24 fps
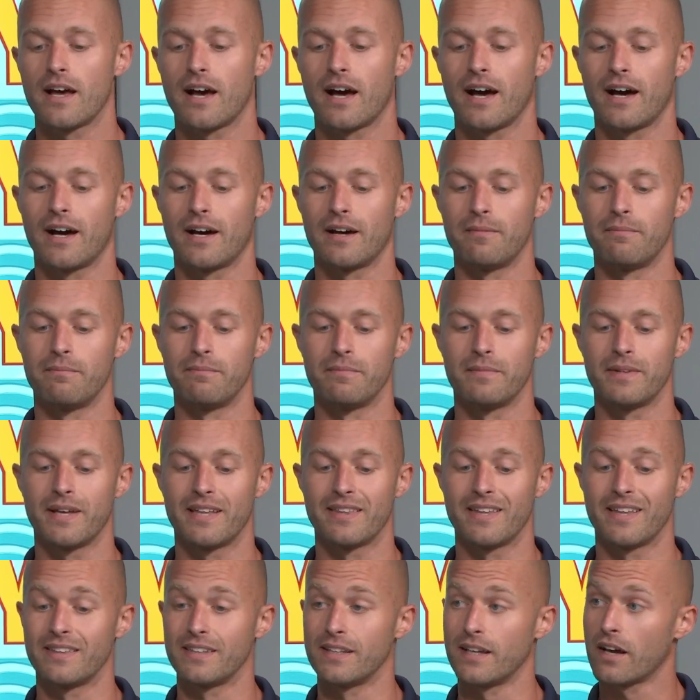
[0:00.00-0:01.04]
Um,
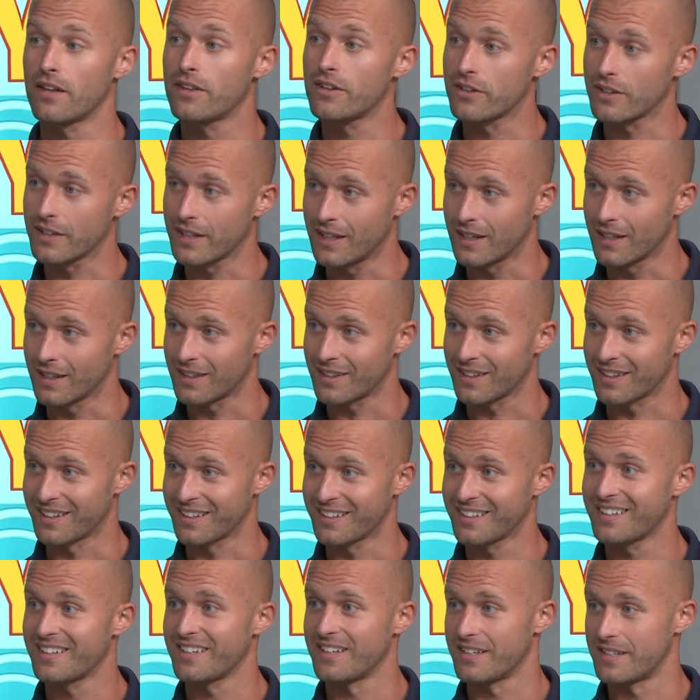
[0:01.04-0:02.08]
and then the other key
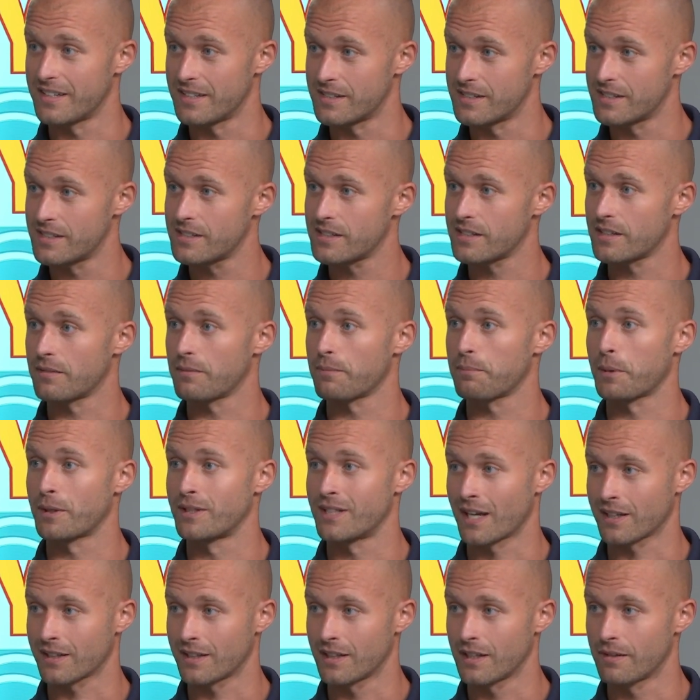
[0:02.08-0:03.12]
thing is
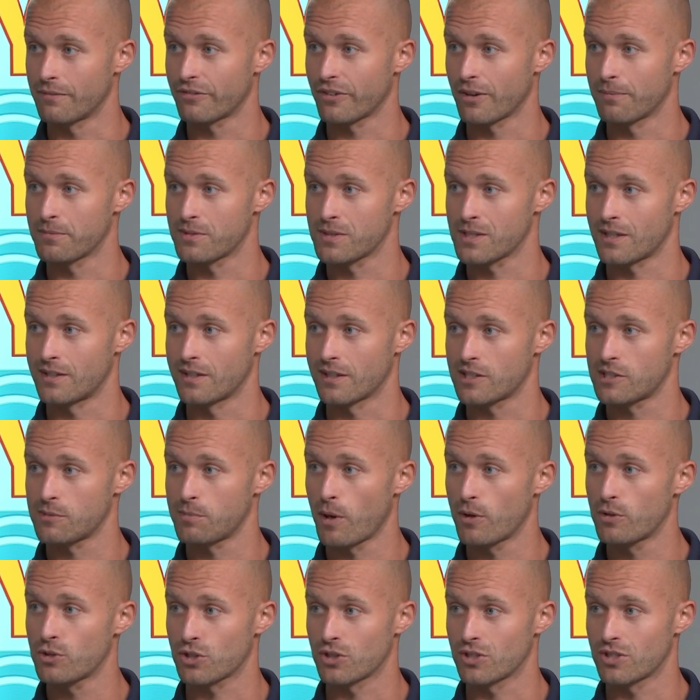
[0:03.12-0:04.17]
protecting them from sun
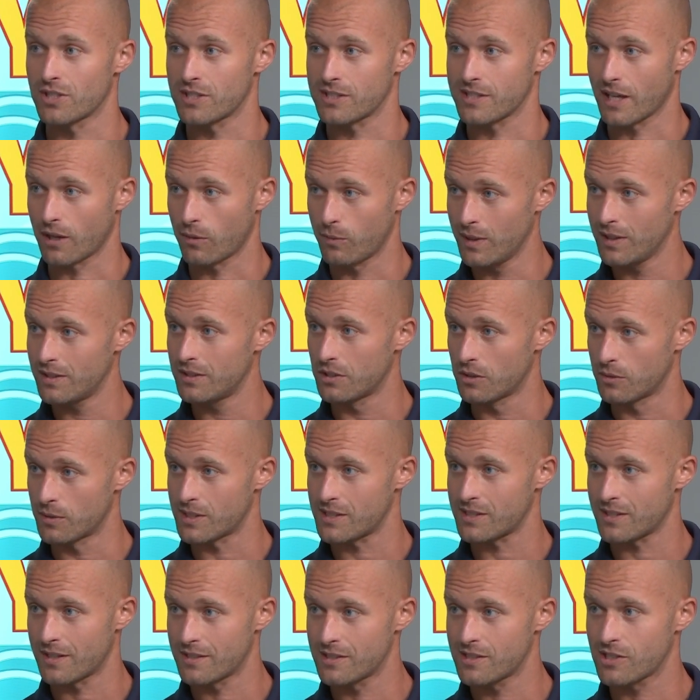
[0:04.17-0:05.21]
exposure, just like we do with
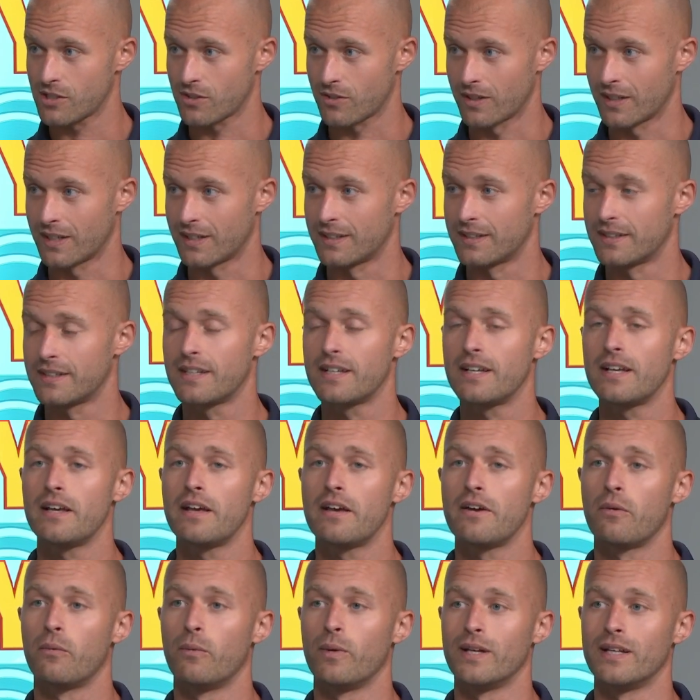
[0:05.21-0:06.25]
sunscreen.
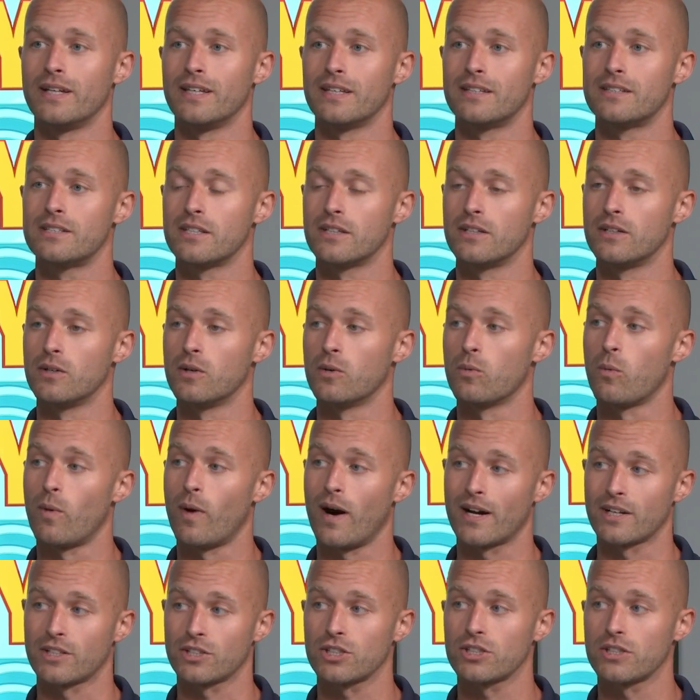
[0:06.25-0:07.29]
We need to
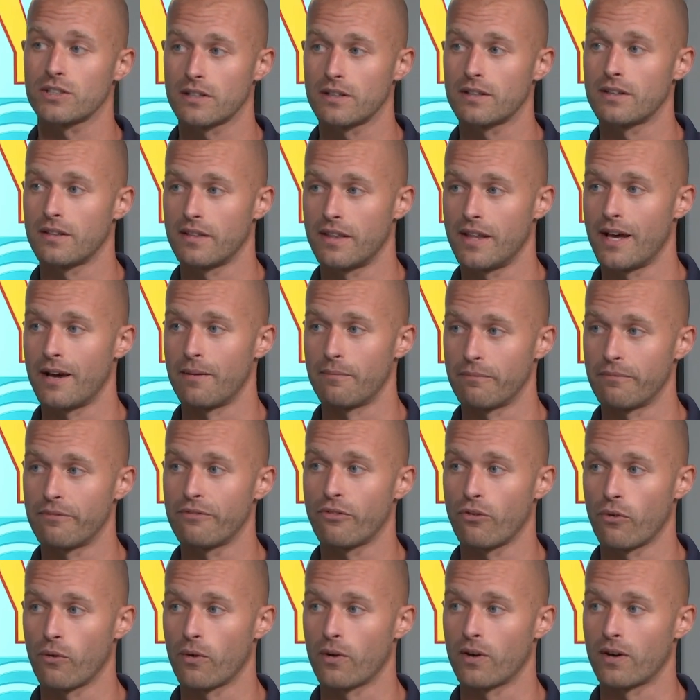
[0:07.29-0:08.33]
watch them
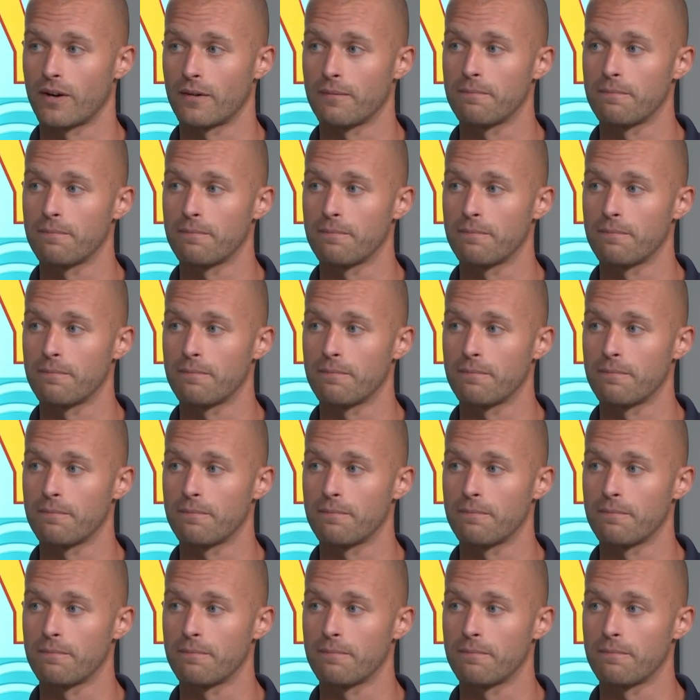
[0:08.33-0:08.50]
for.